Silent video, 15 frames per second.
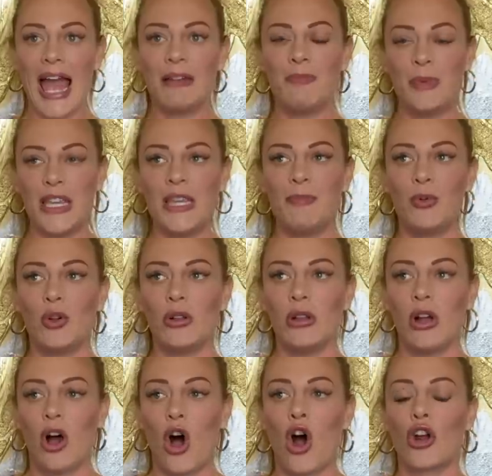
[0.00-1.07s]
And people
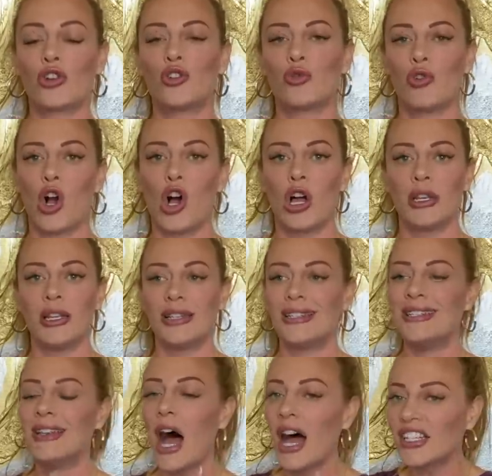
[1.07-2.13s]
are drawn
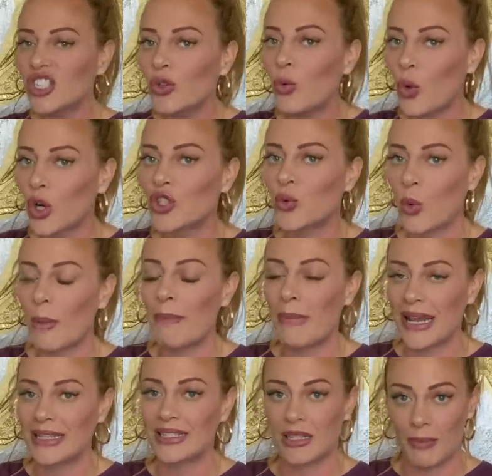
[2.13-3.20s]
not towards what
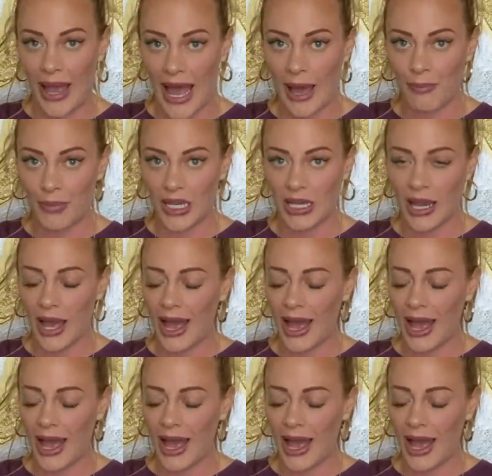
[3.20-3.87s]
makes them happy,